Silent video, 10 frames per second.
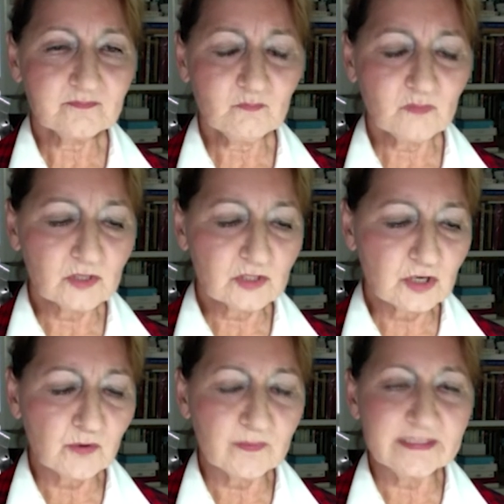
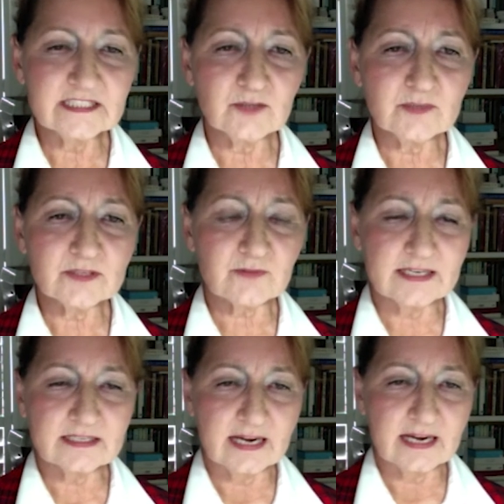So what we deal with right
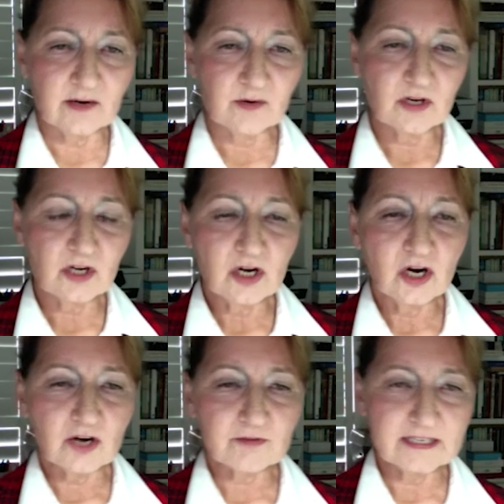now
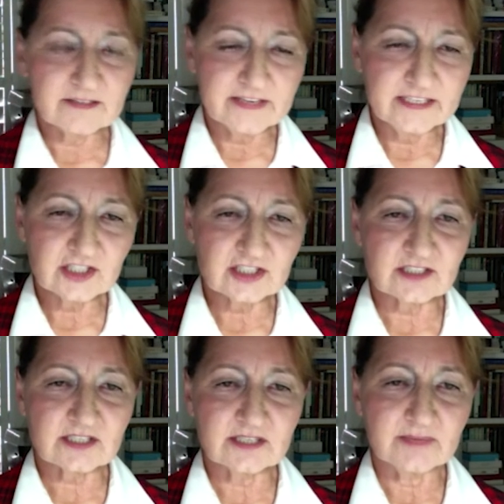are
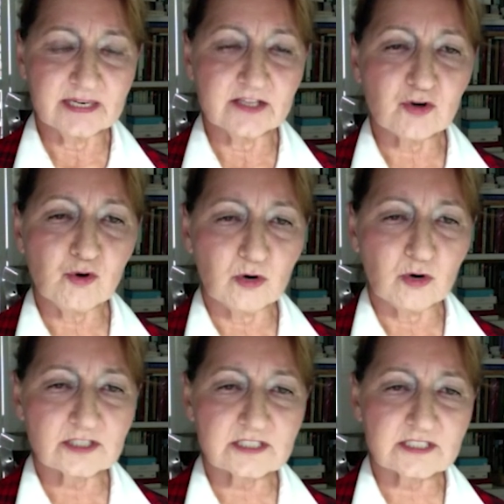renovations, and many of the
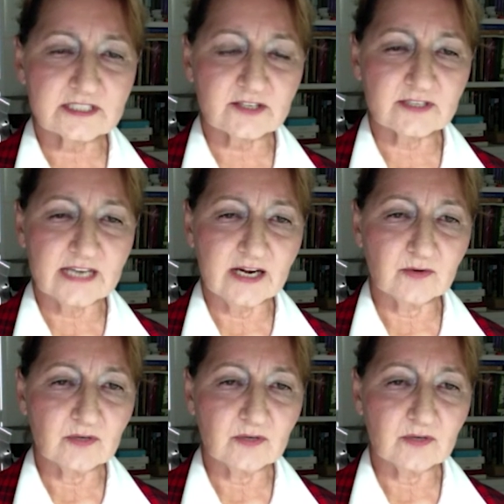courses that are now